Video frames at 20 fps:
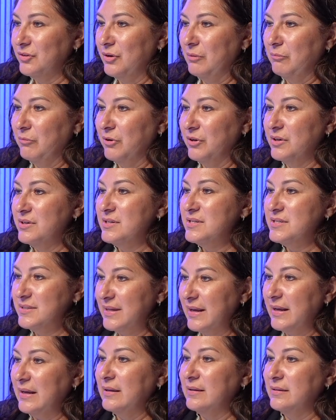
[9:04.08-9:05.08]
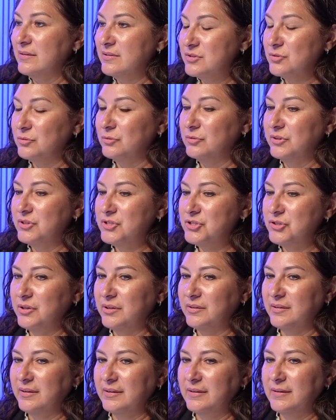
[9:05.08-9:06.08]
I wanted to stay in the school
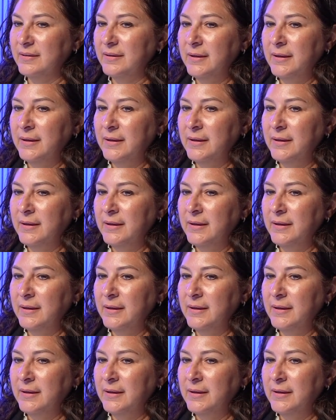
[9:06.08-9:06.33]
district. And